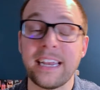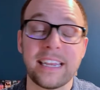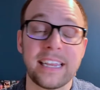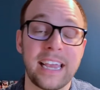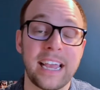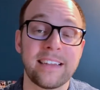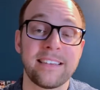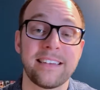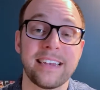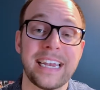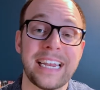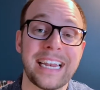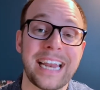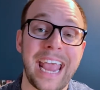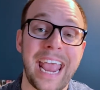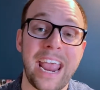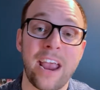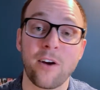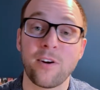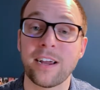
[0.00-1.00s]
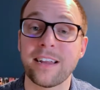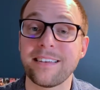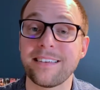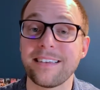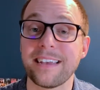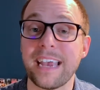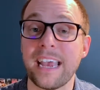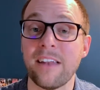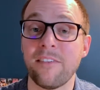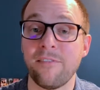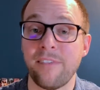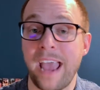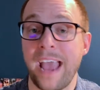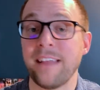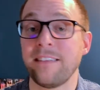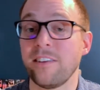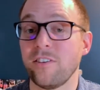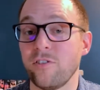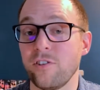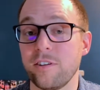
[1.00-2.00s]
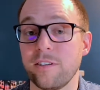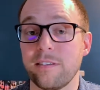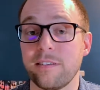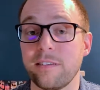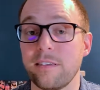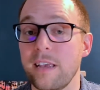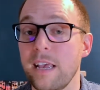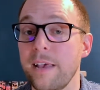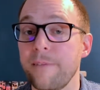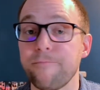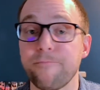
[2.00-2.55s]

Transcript: gets inherent advantages.